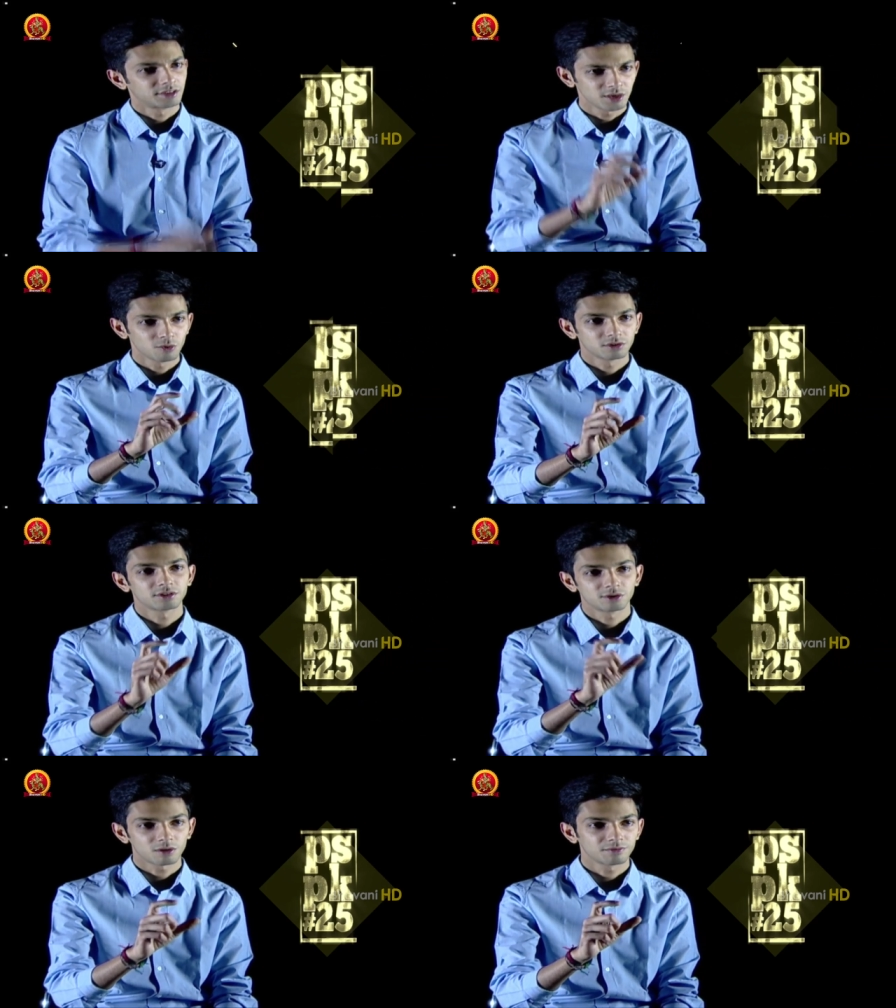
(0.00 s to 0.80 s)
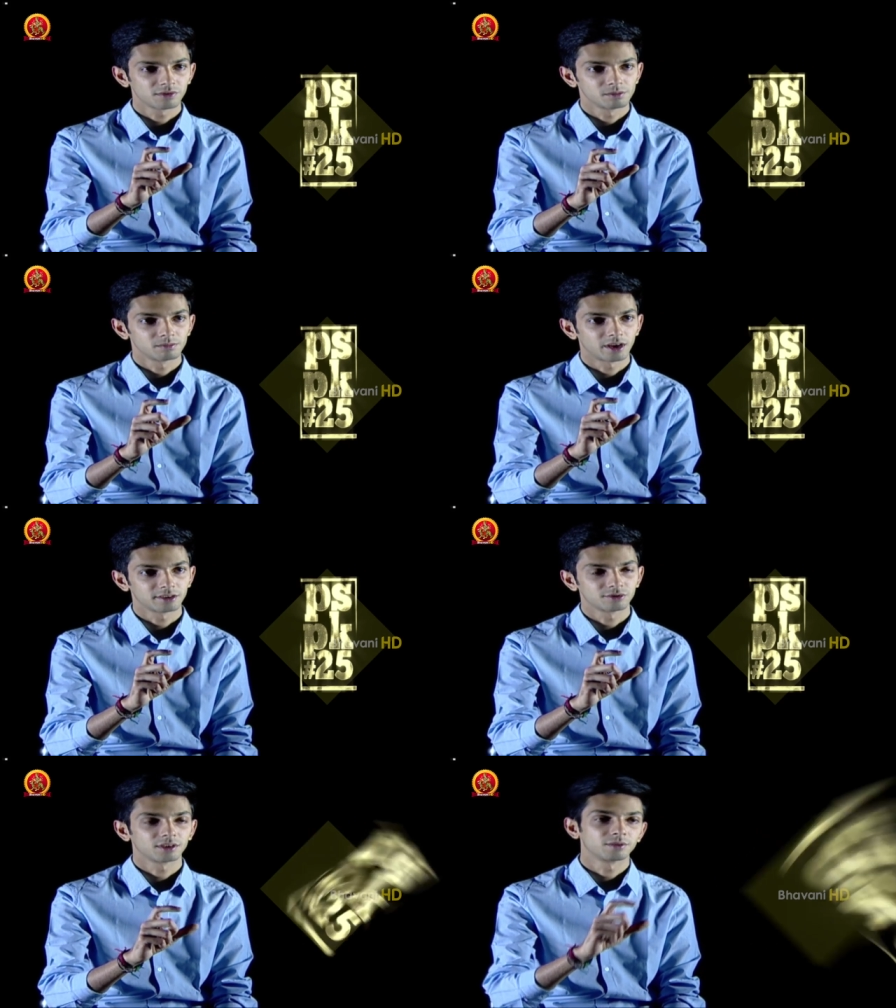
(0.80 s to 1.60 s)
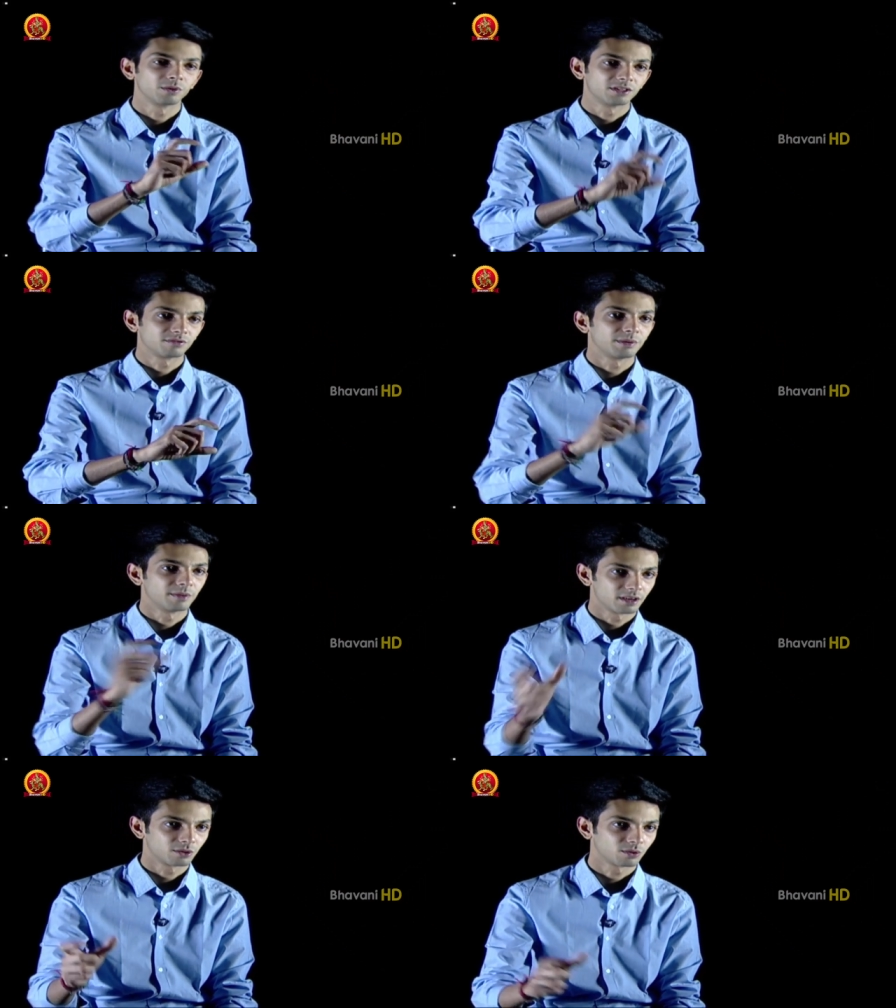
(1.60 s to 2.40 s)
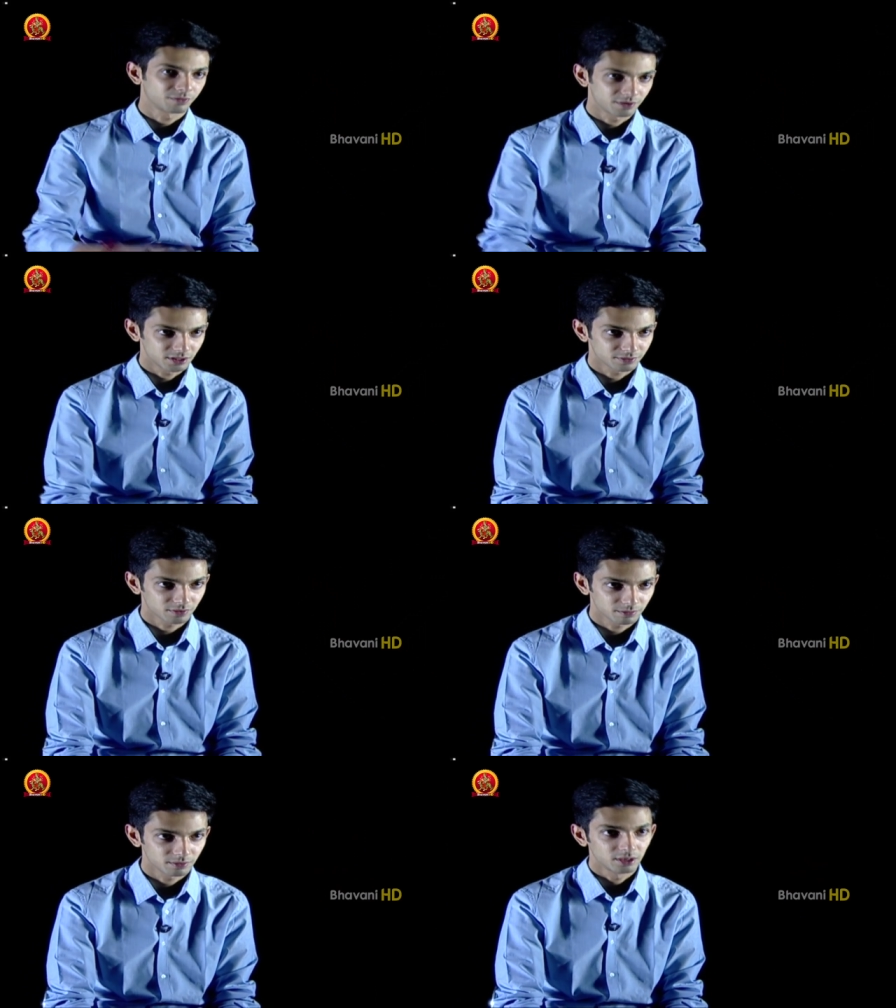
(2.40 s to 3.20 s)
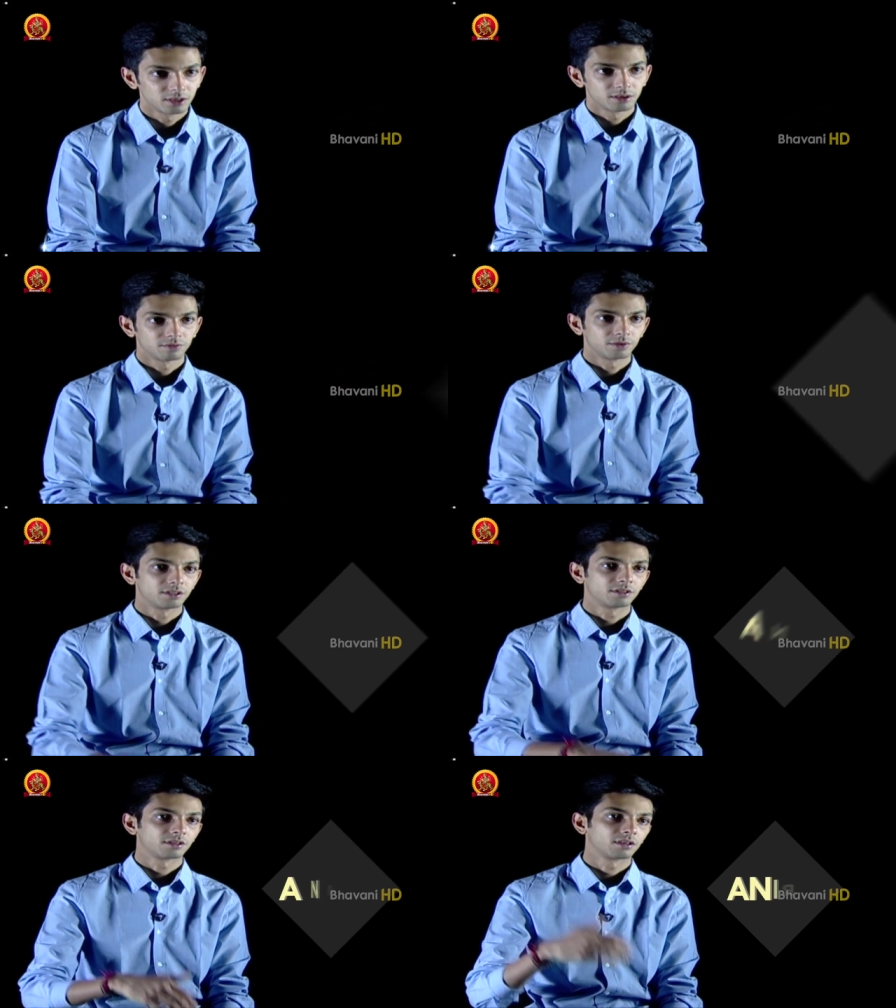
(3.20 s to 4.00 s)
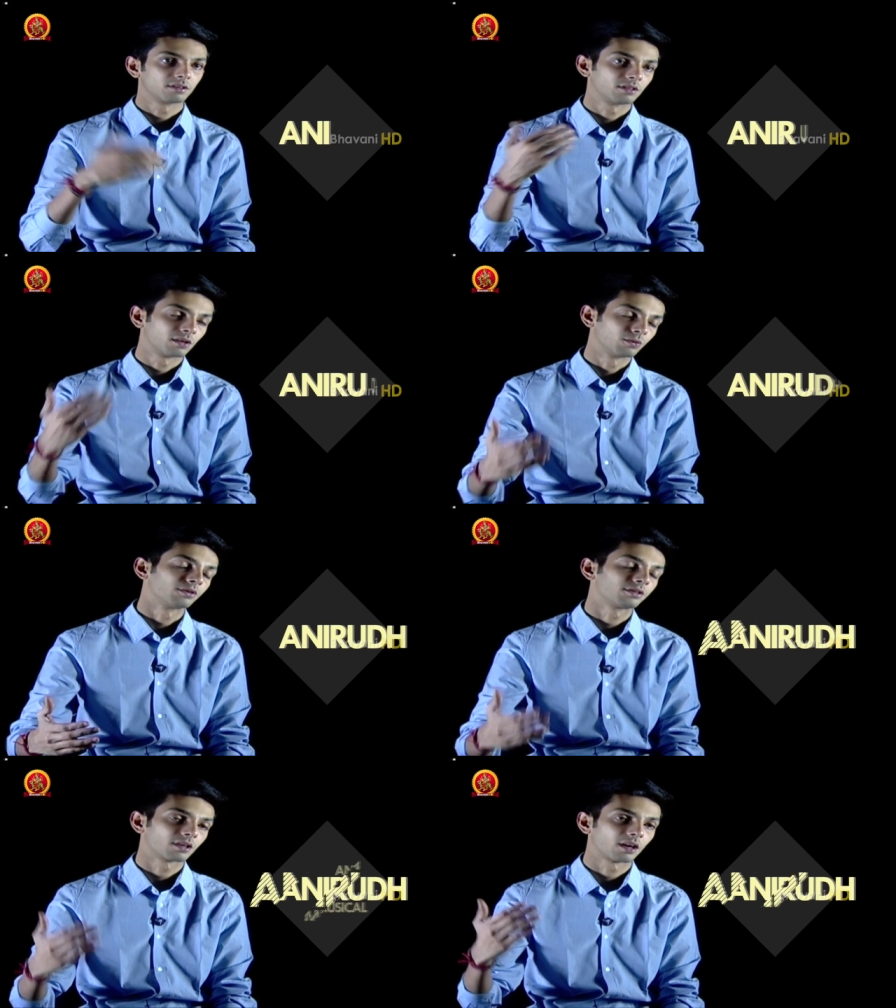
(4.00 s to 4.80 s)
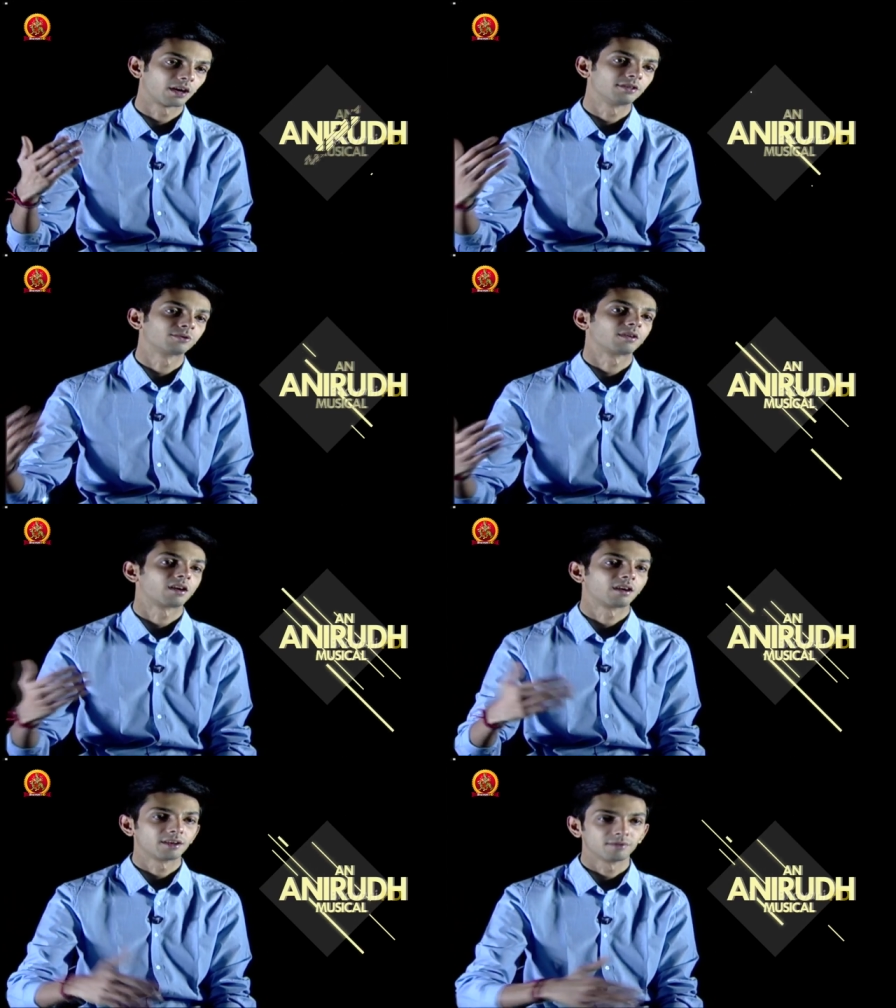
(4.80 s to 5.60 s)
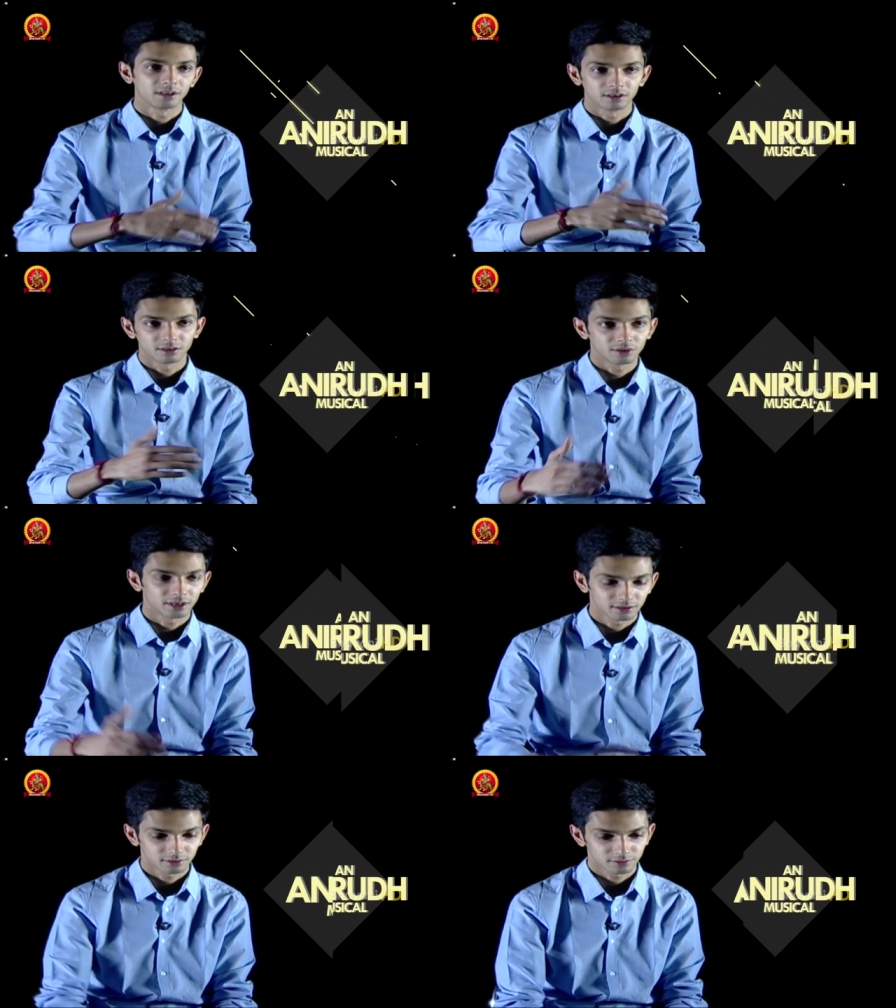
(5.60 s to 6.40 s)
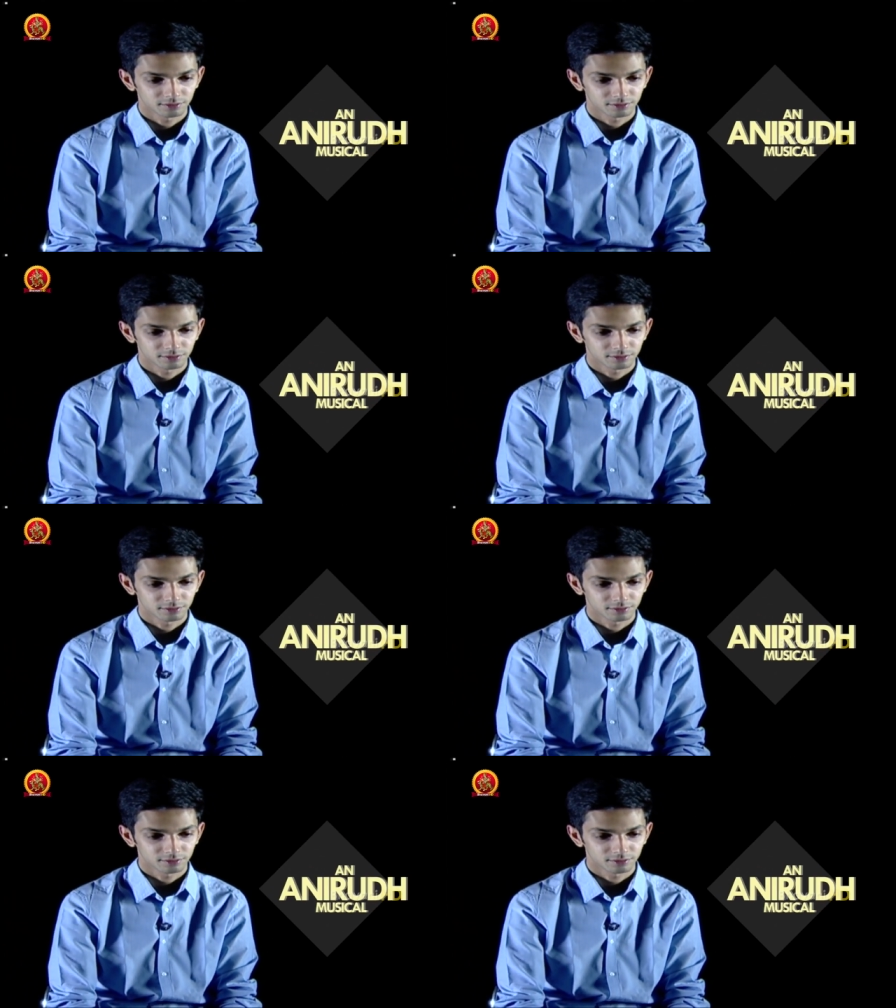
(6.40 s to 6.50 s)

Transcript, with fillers: 3 was a short film actually, which we made into a feature film, which Dhanush, Aishwarya and I, we did together.